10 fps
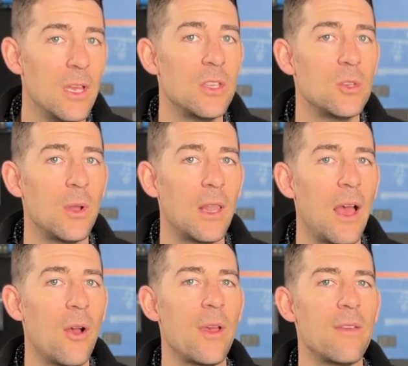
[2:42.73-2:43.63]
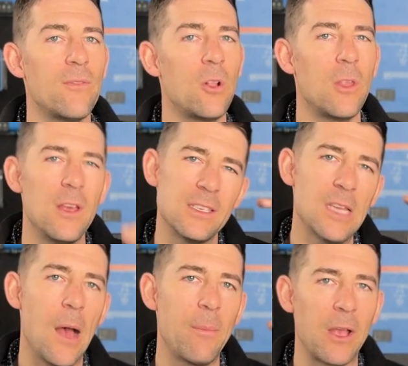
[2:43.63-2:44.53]
to allow a full
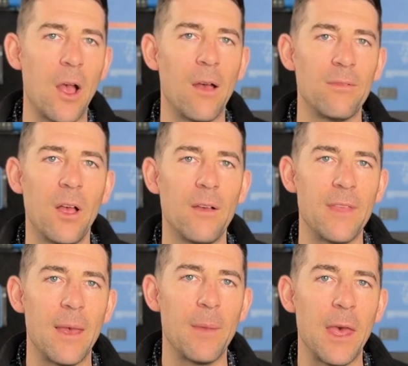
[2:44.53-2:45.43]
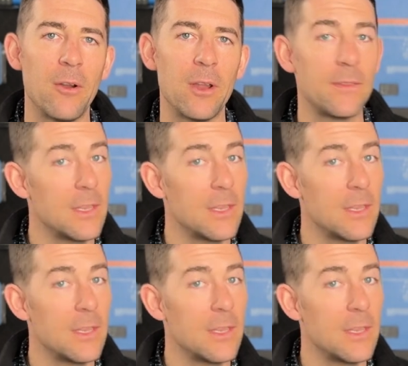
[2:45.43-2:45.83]
topping off of that battery.